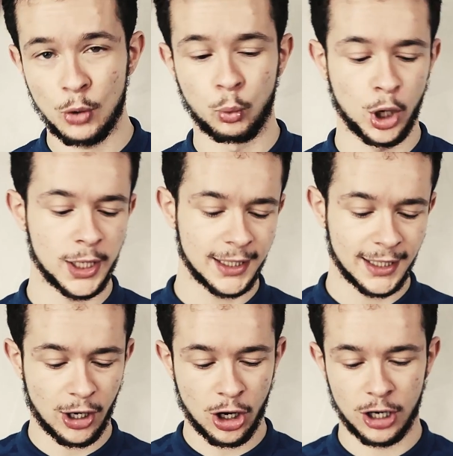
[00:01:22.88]

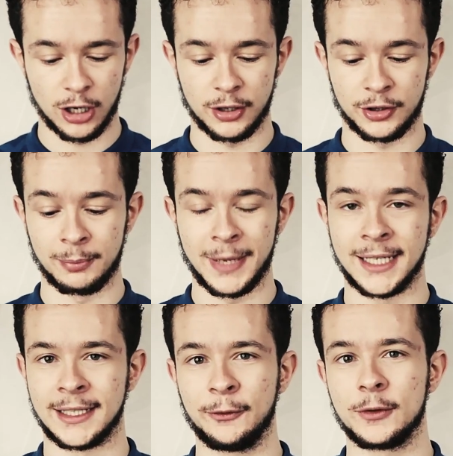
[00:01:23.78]
what are the
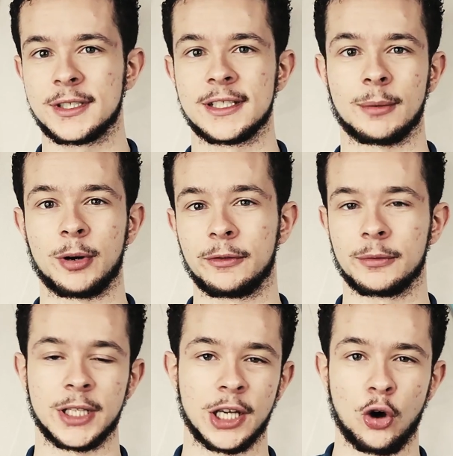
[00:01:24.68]
main differences
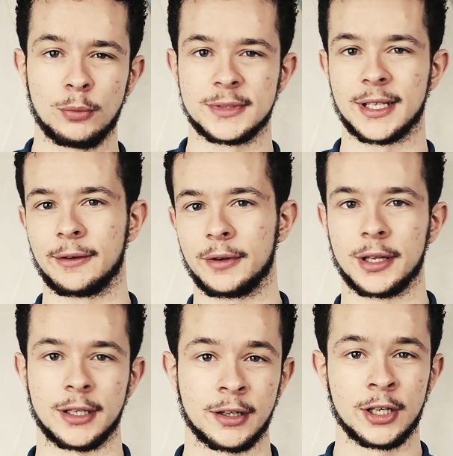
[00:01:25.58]
apart from the ohms and
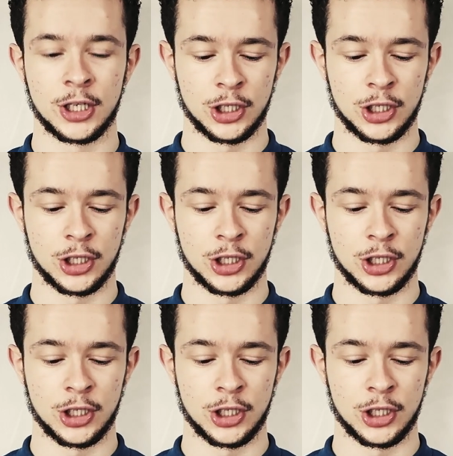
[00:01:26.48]
everything?